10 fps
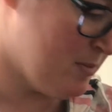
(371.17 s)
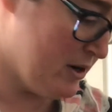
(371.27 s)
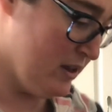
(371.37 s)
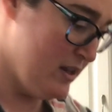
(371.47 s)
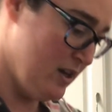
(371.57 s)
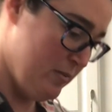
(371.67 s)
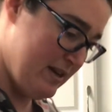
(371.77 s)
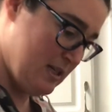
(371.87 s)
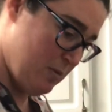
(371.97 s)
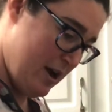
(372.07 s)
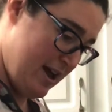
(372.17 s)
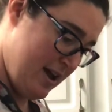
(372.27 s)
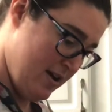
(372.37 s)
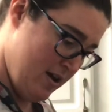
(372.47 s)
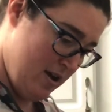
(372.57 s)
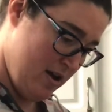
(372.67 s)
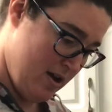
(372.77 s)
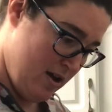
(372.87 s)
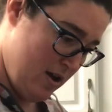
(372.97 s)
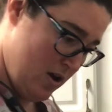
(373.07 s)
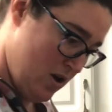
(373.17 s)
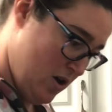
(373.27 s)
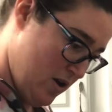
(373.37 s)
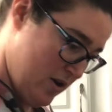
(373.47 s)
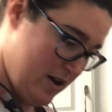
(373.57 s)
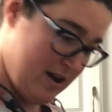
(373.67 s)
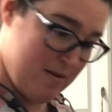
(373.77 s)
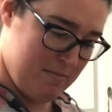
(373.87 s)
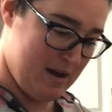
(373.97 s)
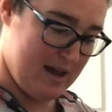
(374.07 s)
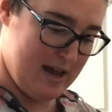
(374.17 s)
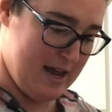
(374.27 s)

a little bit of spray on my